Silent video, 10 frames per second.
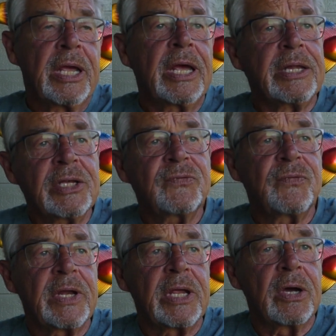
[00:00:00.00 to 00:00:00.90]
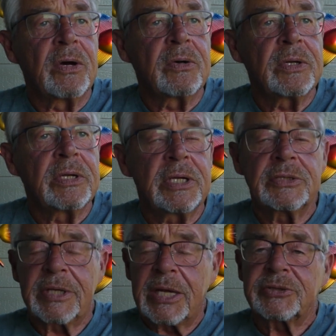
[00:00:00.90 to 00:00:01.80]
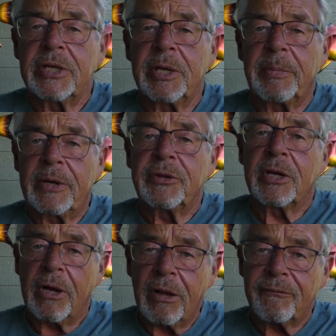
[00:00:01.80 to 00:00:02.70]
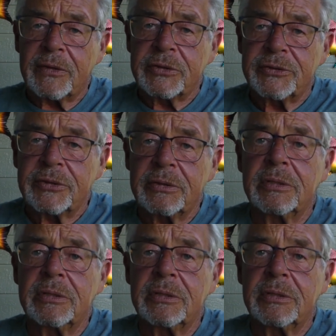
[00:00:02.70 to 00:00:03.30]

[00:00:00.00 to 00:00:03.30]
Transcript: and this video is actually about the golfers